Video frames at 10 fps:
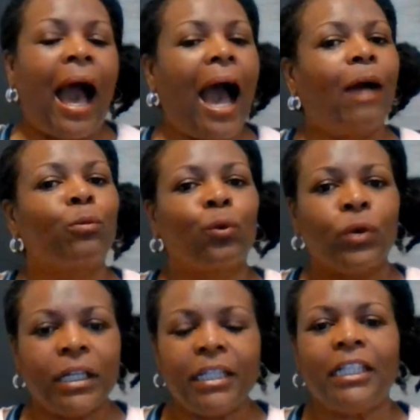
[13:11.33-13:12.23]
I'm
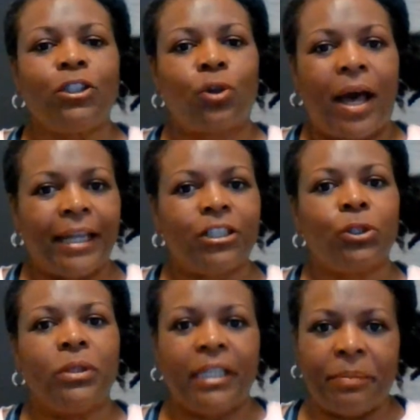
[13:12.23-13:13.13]
really trying
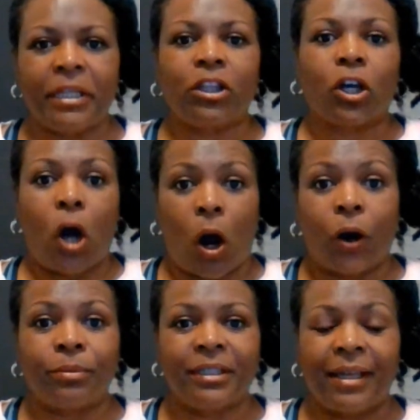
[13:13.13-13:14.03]
to limit the
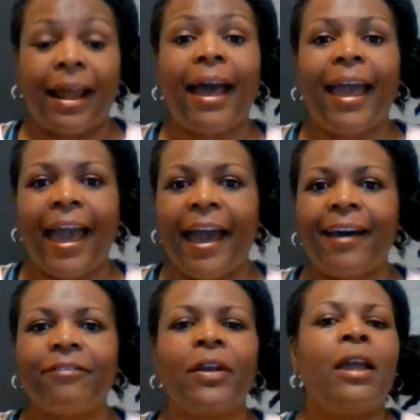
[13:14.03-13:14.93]
carbs that I
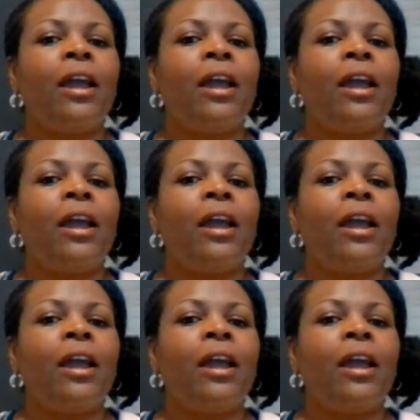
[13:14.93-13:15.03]
have.